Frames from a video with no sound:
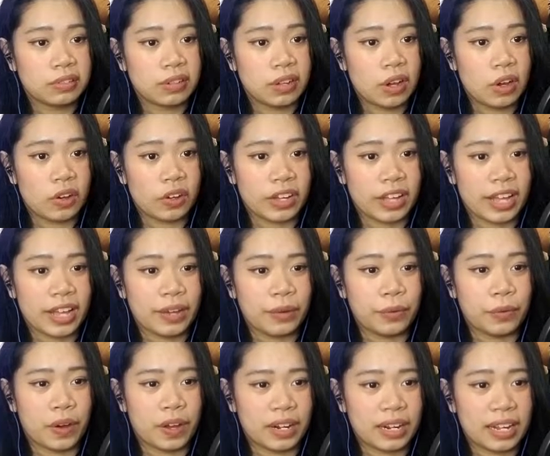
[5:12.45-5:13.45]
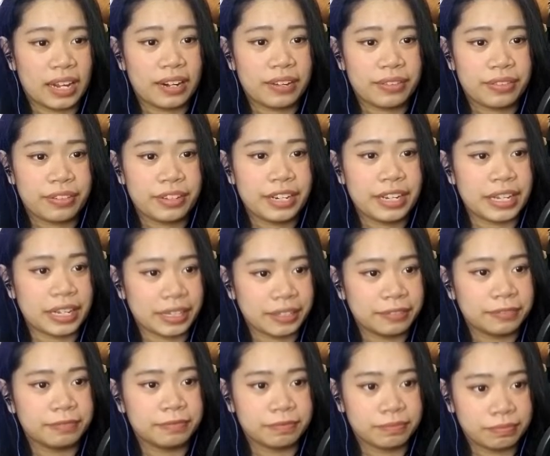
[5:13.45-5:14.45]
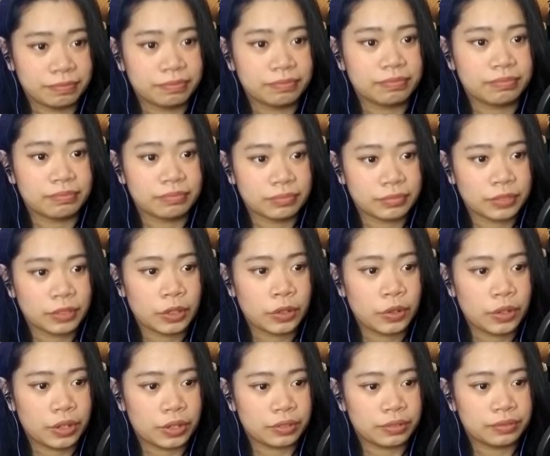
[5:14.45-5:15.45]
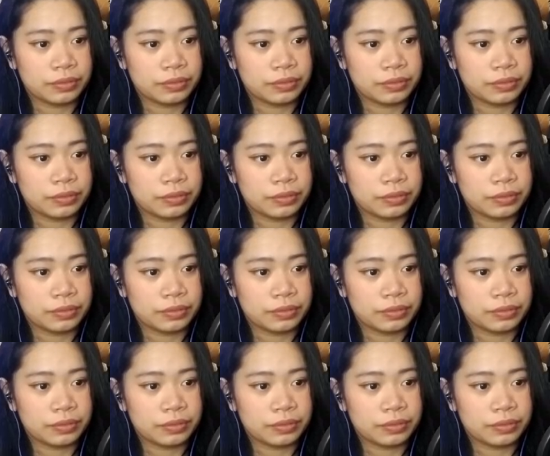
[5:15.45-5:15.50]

Okay, 1 out of 3. Cool.